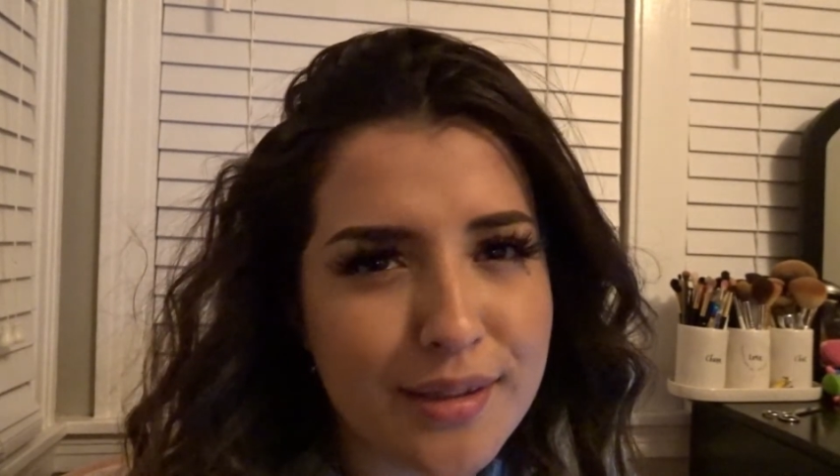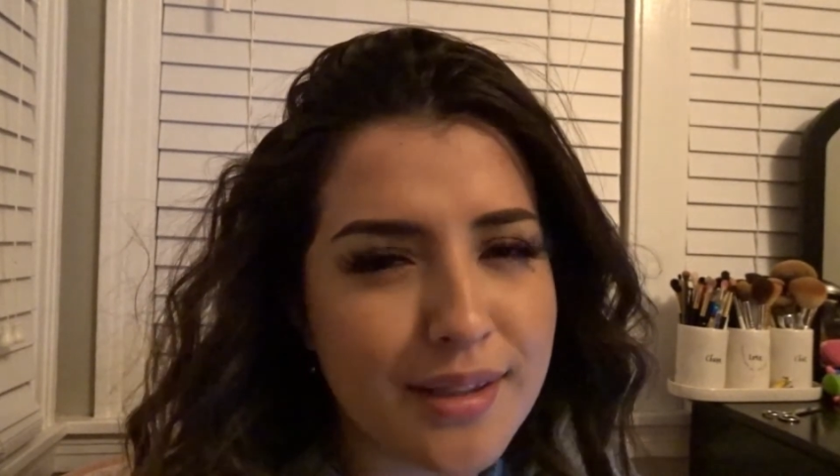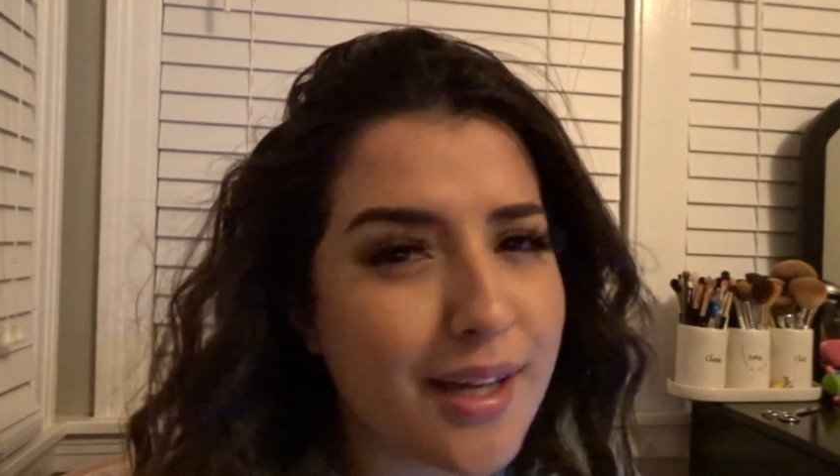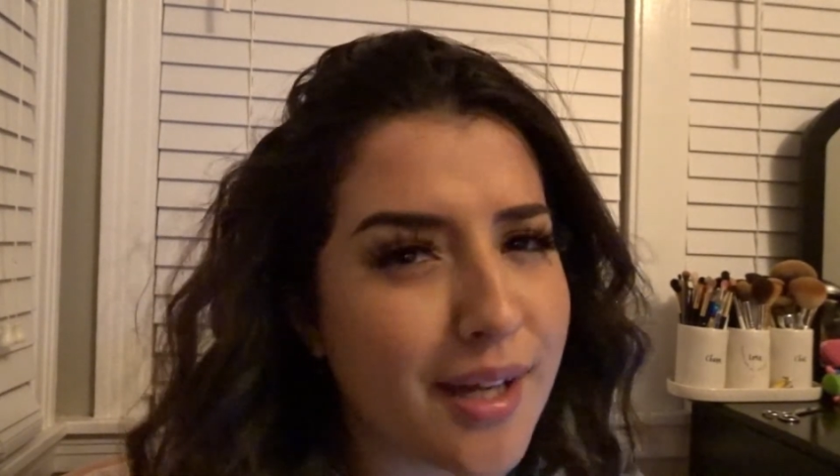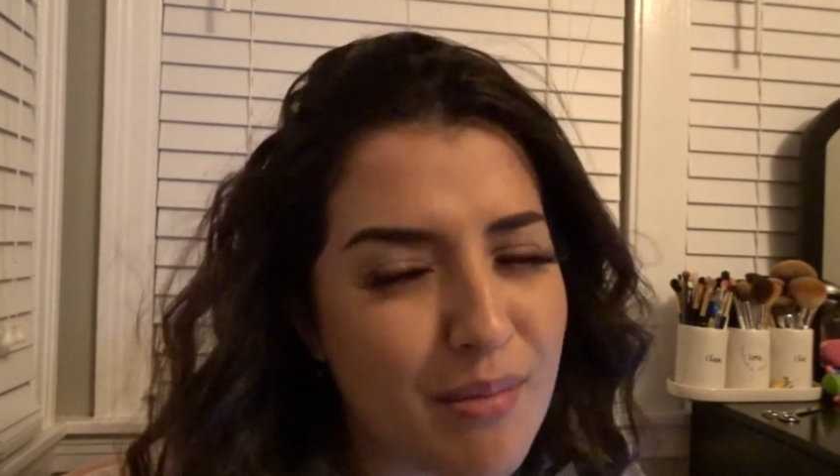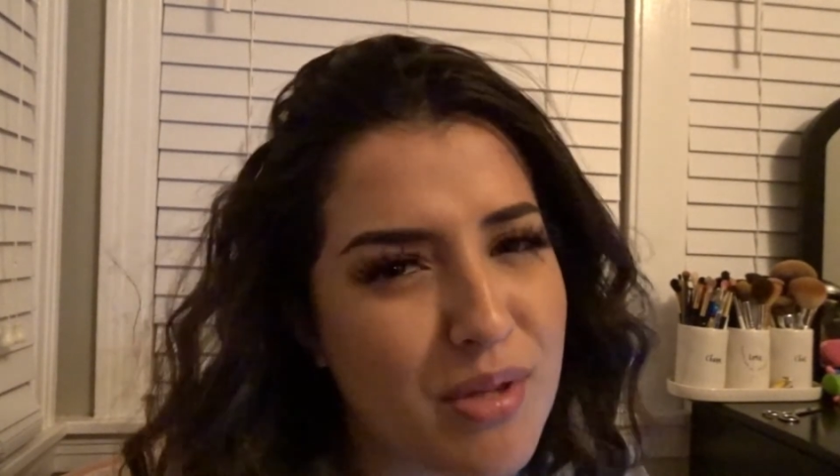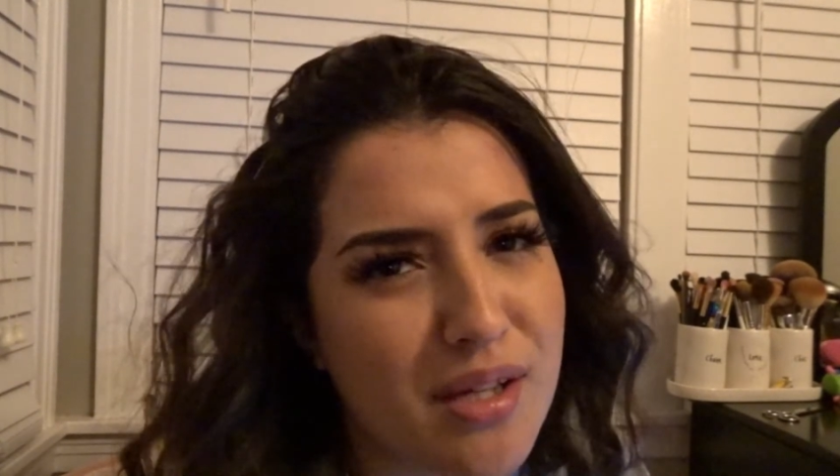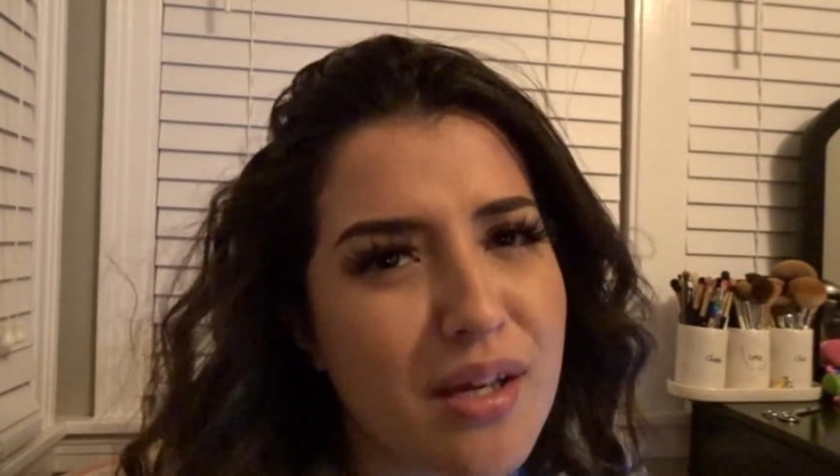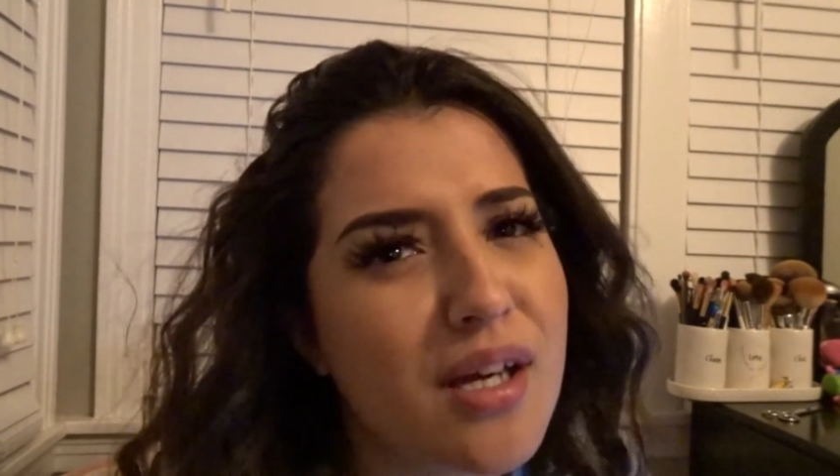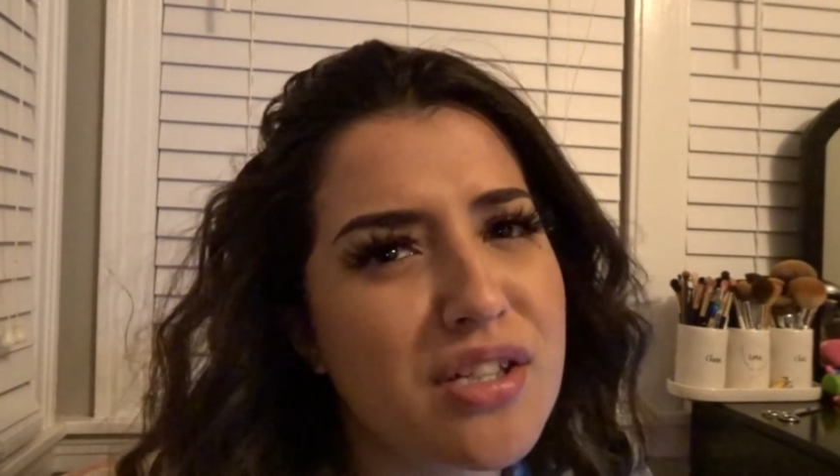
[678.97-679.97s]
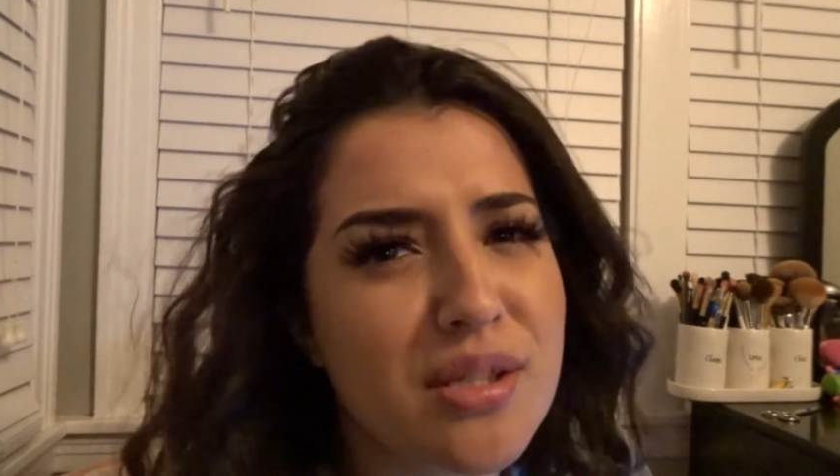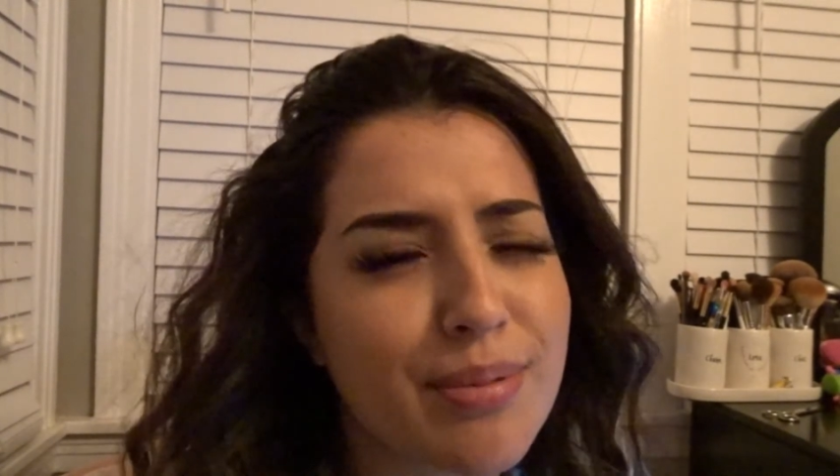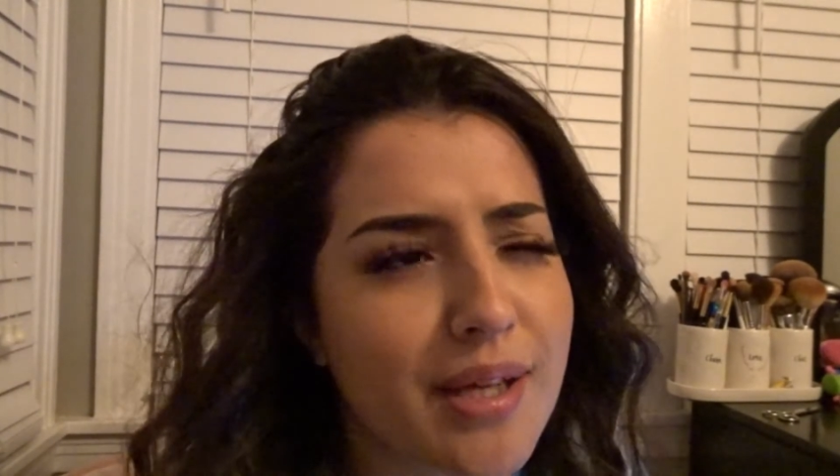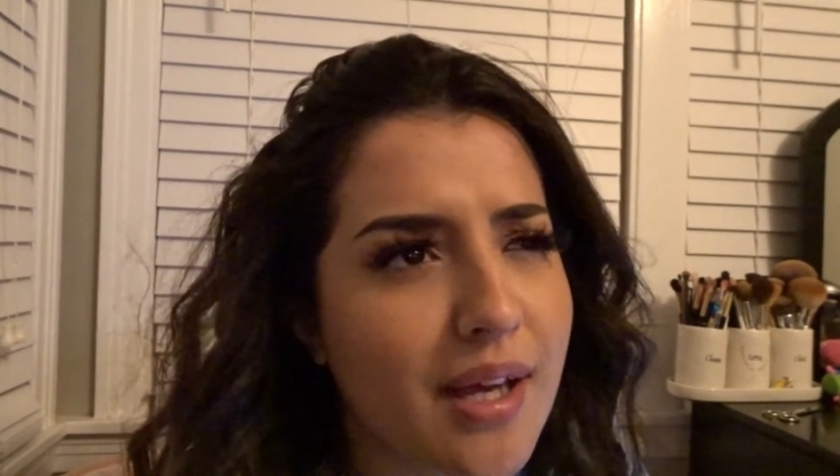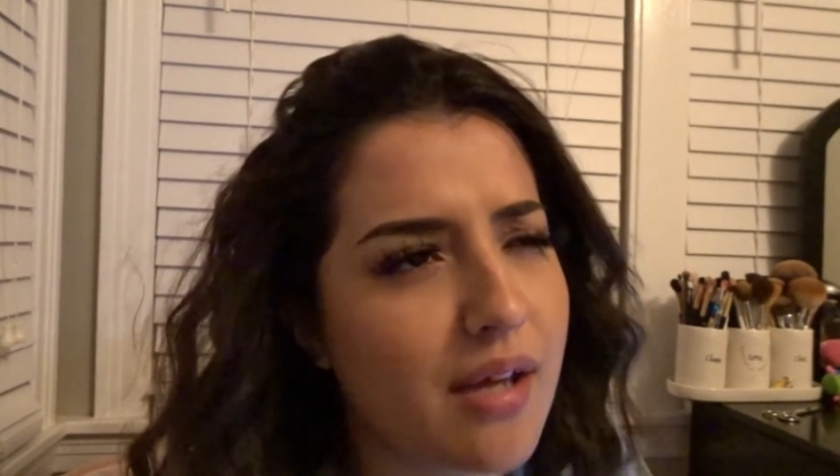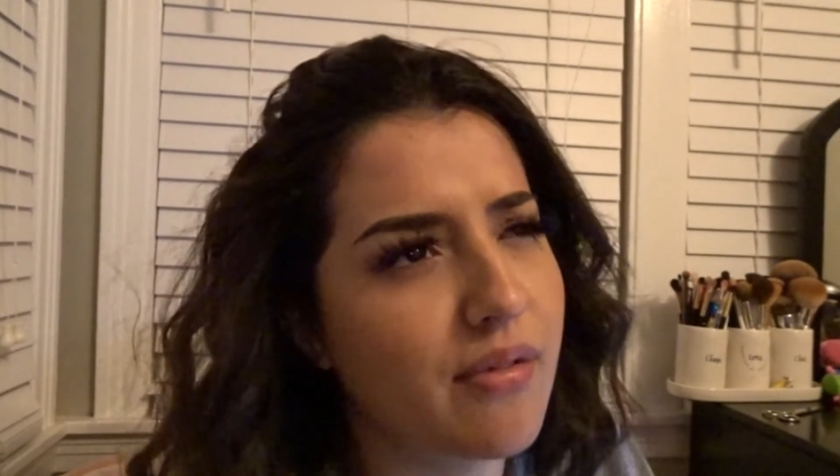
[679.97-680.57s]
and get me a GPA of